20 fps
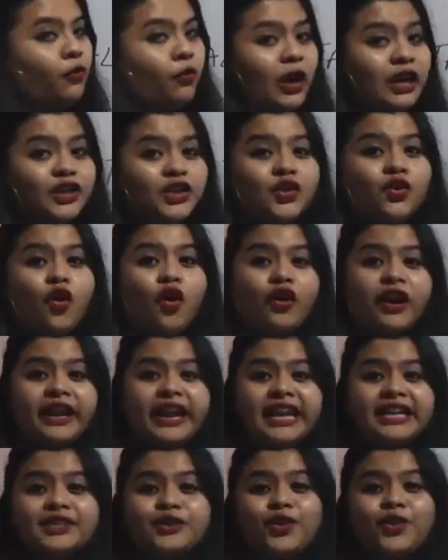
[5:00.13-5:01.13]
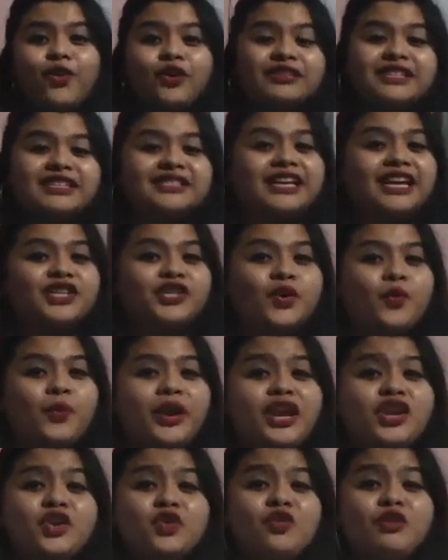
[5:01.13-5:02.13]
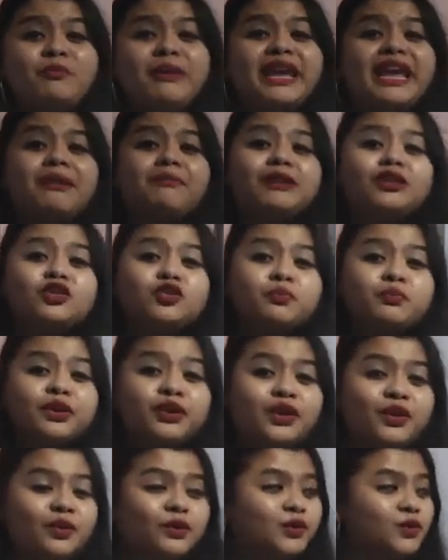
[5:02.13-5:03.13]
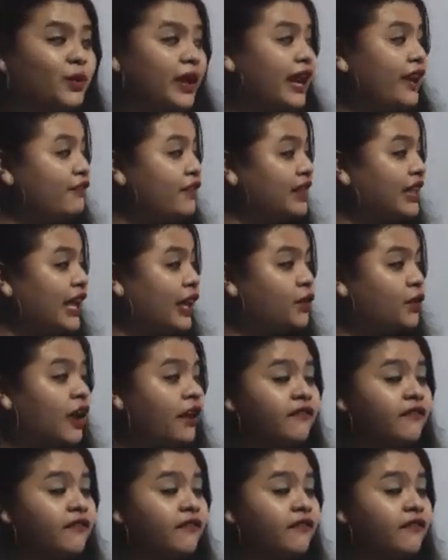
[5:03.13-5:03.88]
Once you organize your thoughts in such a way, you will be able to produce whatever that you